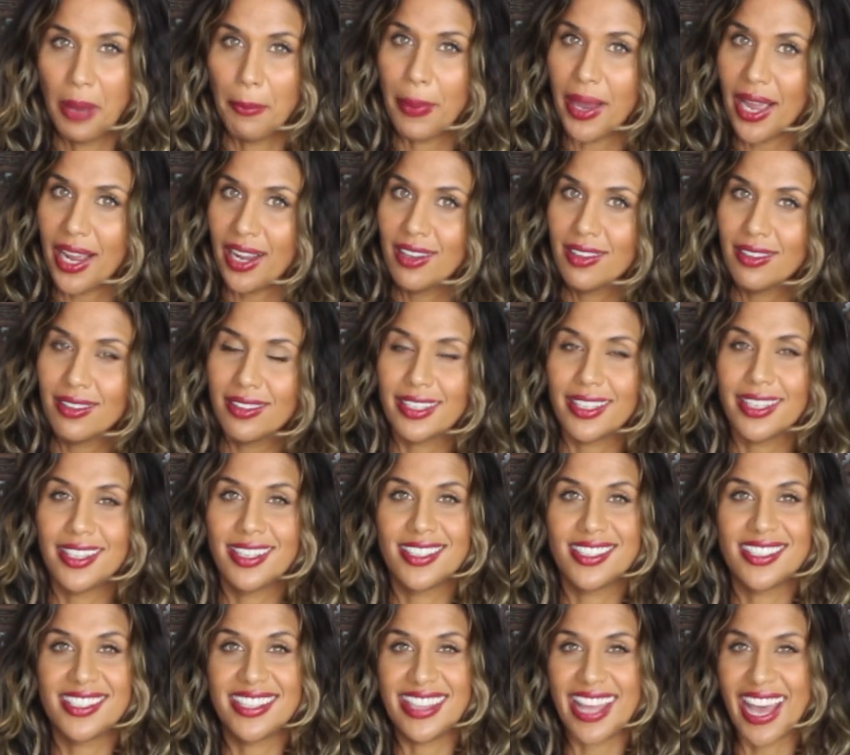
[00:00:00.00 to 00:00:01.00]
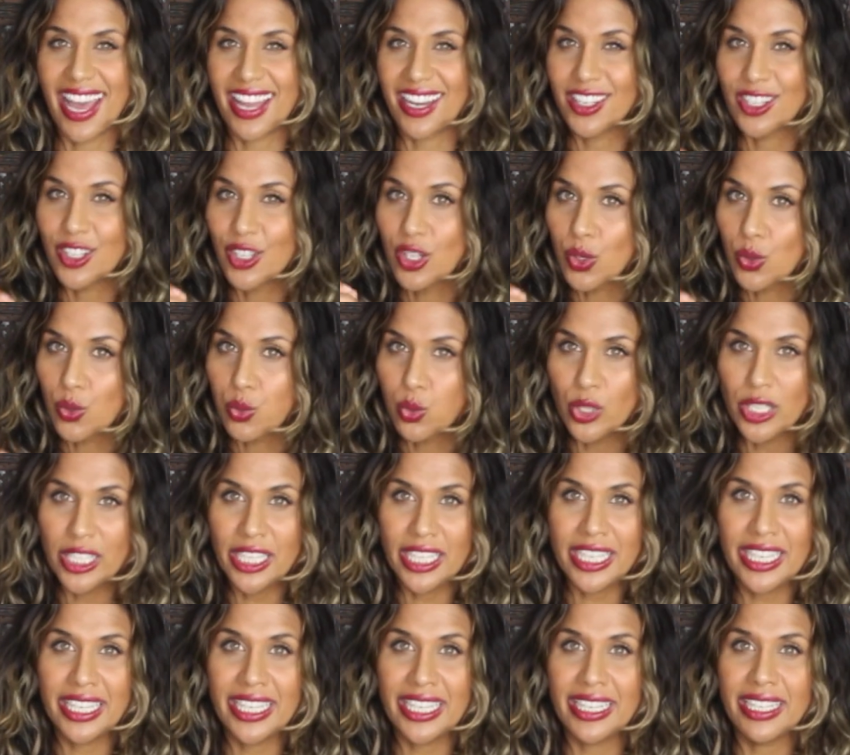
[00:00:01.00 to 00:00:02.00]
Bile is that
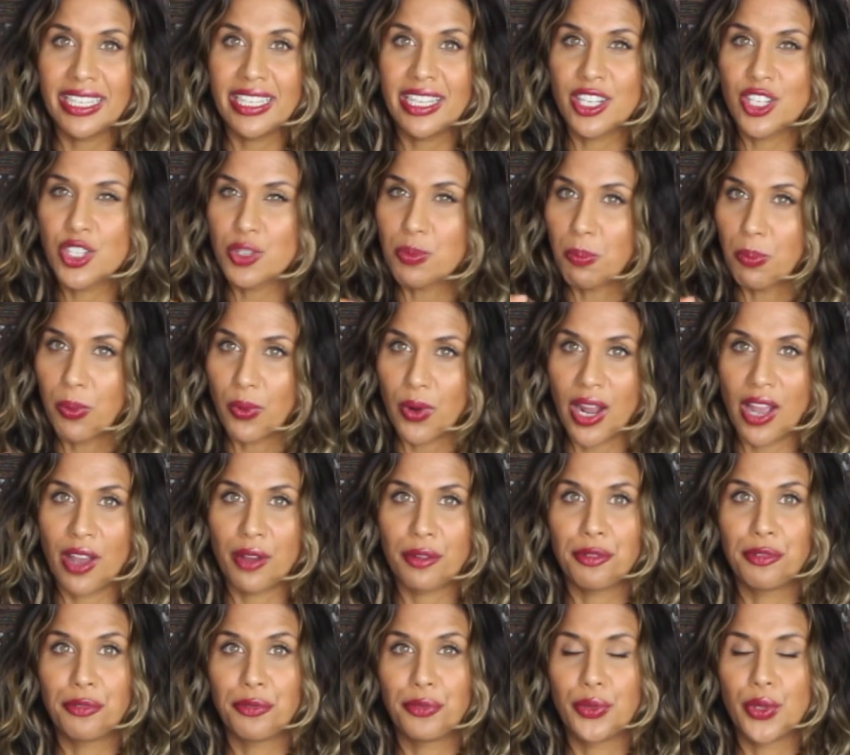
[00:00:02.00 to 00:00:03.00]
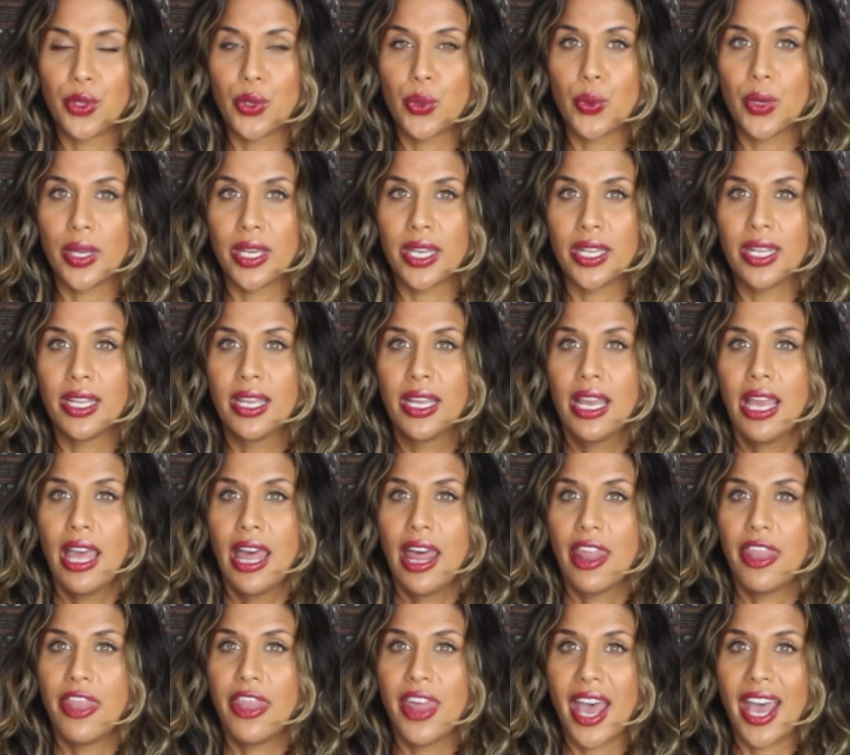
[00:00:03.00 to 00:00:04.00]
greenish brown fluid
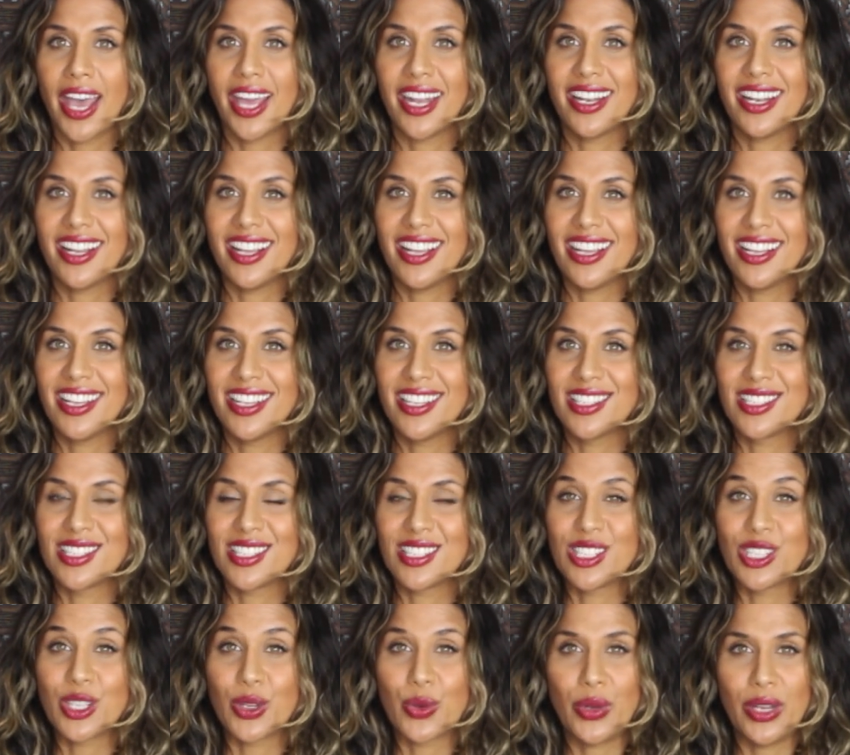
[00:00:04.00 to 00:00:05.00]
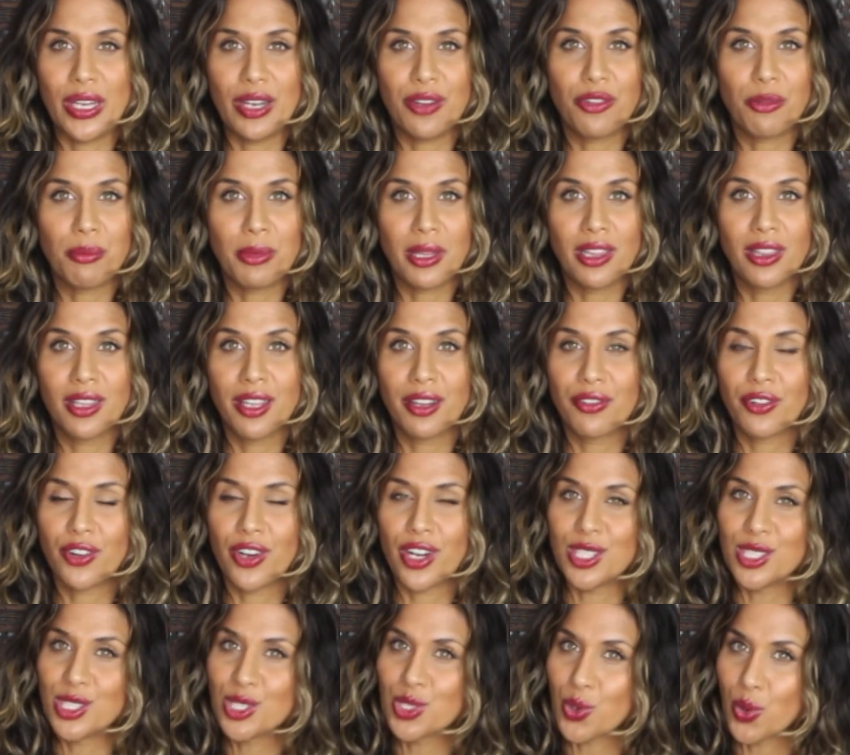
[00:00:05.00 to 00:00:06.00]
that is secreted from the liver
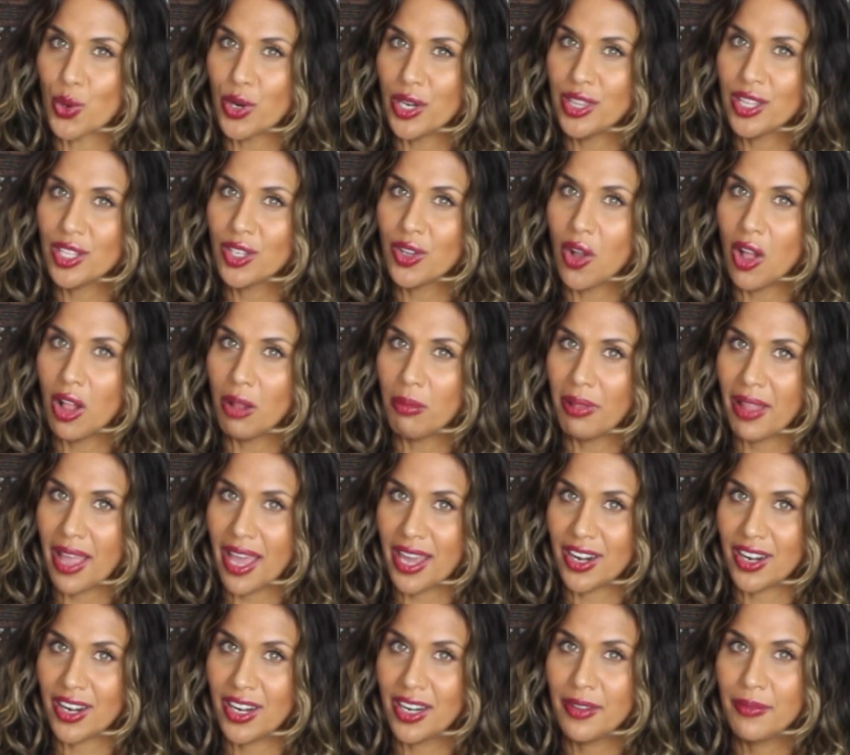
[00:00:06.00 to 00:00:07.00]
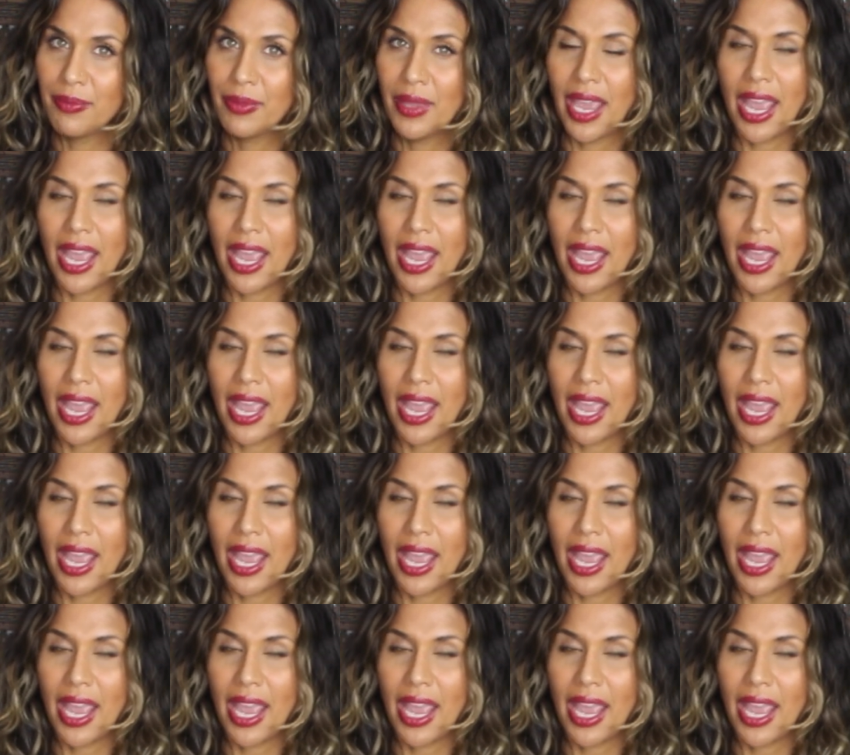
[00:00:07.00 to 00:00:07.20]
and stored in the gallbladder,